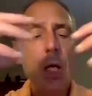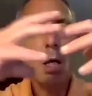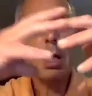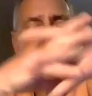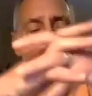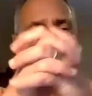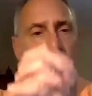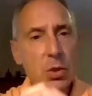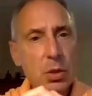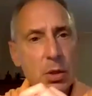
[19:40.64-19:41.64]
a business
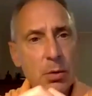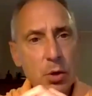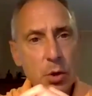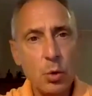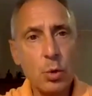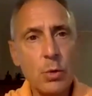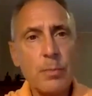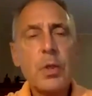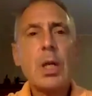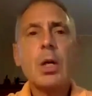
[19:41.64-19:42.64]
school,
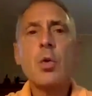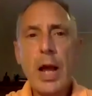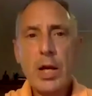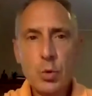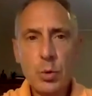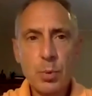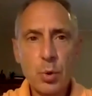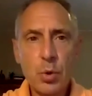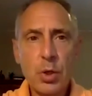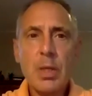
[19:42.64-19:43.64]
graduate
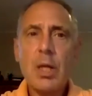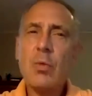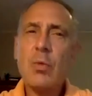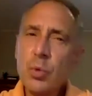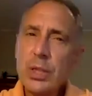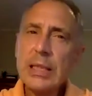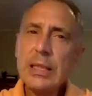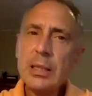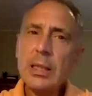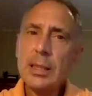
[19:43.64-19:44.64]
program, really
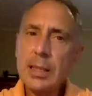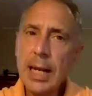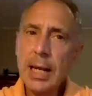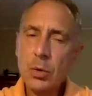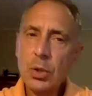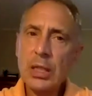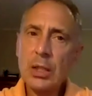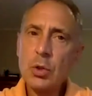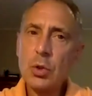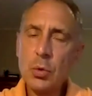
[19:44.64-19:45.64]
dig down
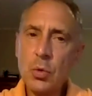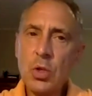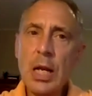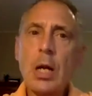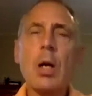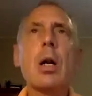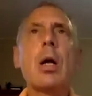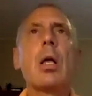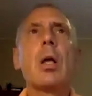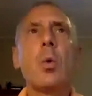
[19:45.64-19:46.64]
into their
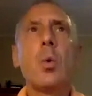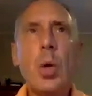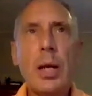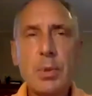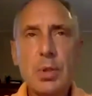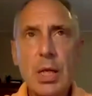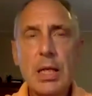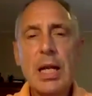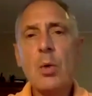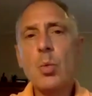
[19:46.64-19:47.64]
website
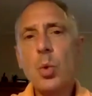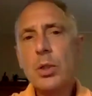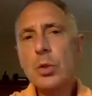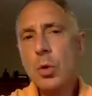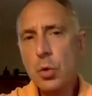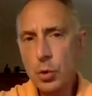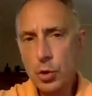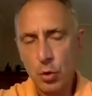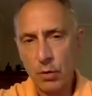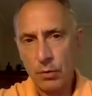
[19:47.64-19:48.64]
and what course
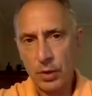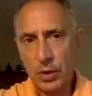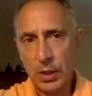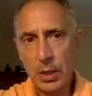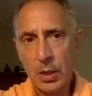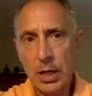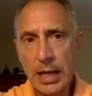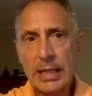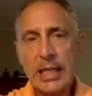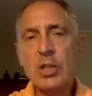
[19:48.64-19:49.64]
offerings they are.
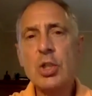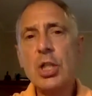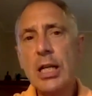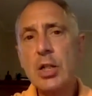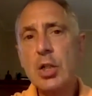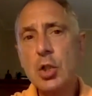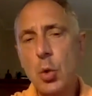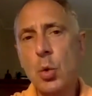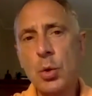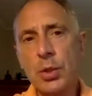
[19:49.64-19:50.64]
And it changes
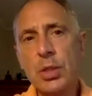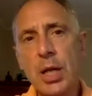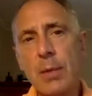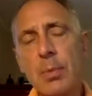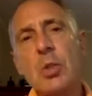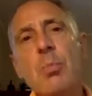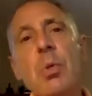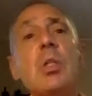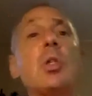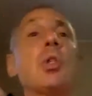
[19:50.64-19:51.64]
all the time, because
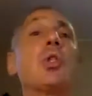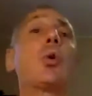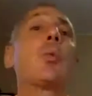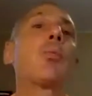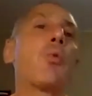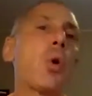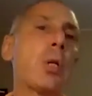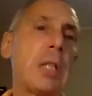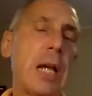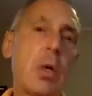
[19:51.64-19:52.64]
business is so broad
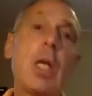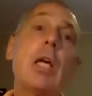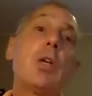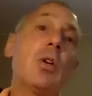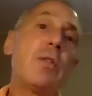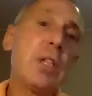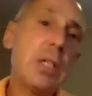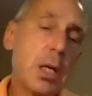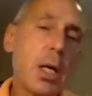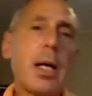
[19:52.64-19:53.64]
now. you have
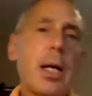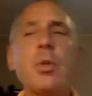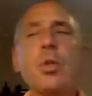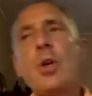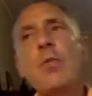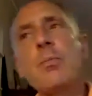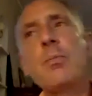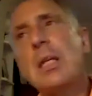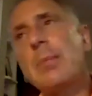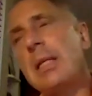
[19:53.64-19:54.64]
e-commerce, you have
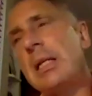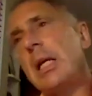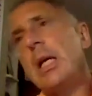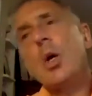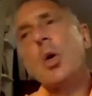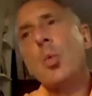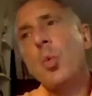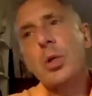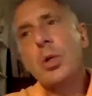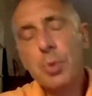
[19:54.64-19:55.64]
maybe
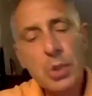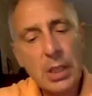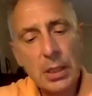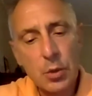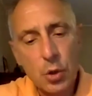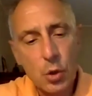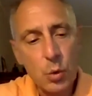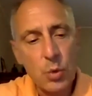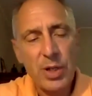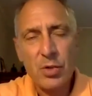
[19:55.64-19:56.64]
one particular school
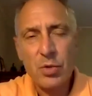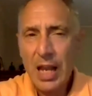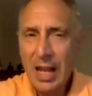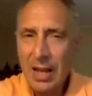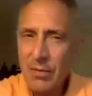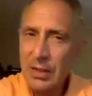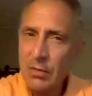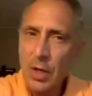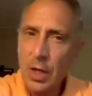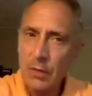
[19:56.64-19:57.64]
that is heavily
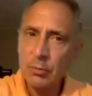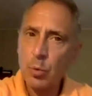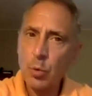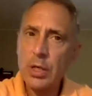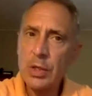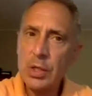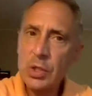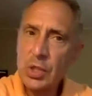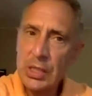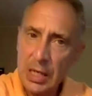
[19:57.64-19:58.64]
involved more in the
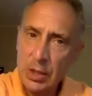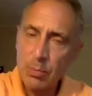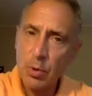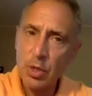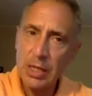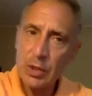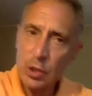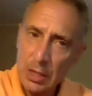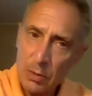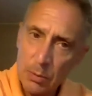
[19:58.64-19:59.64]
CS part,
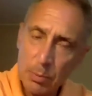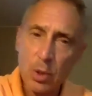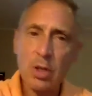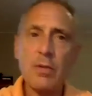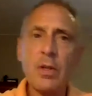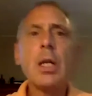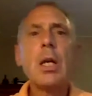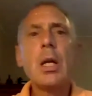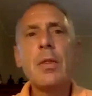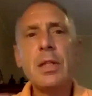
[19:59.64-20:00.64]
engineering part of it,
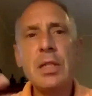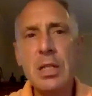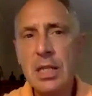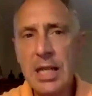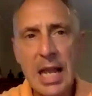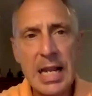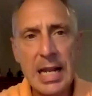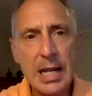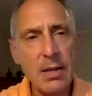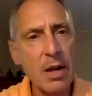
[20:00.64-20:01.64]
the
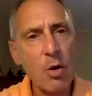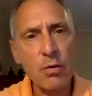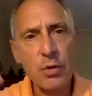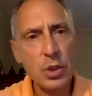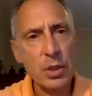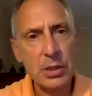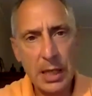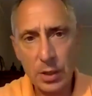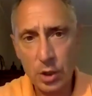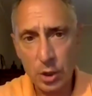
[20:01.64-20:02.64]
artificial
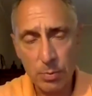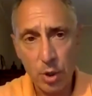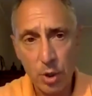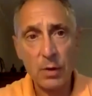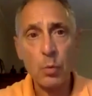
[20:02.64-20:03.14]
intelligence part of it,